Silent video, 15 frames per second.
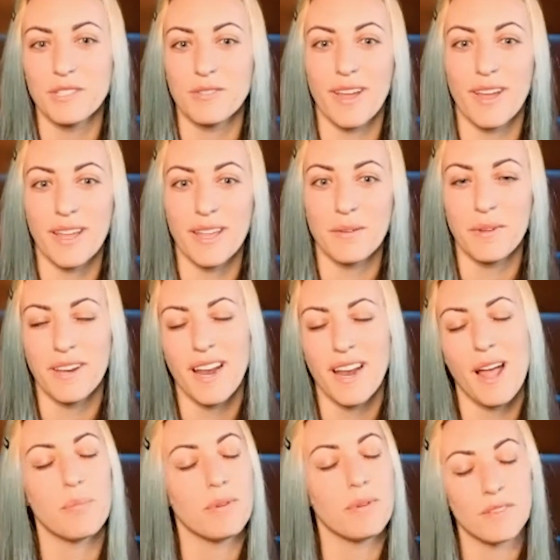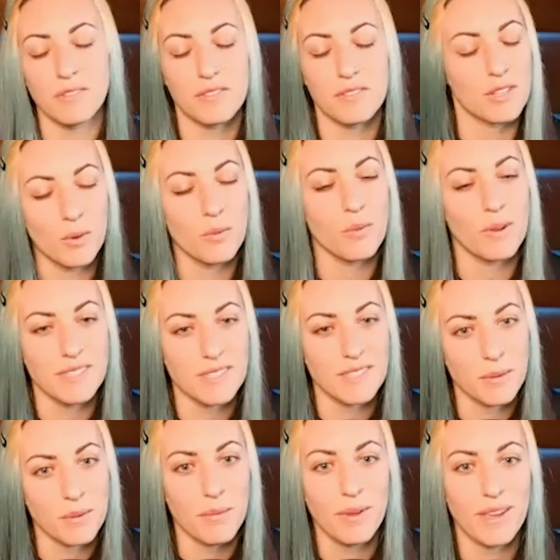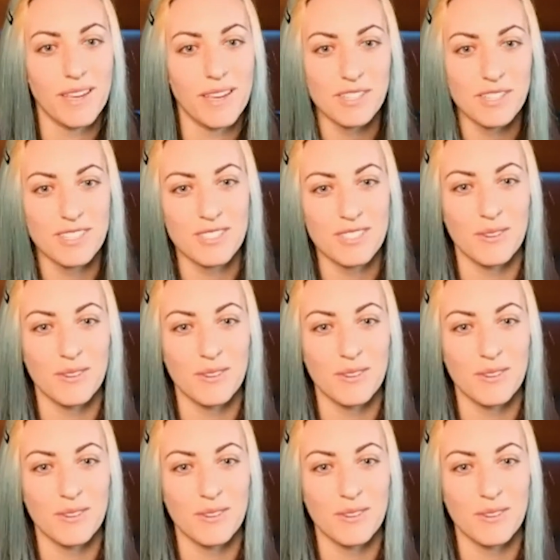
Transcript: Is fine. But I'll post the cool ones on my page. It's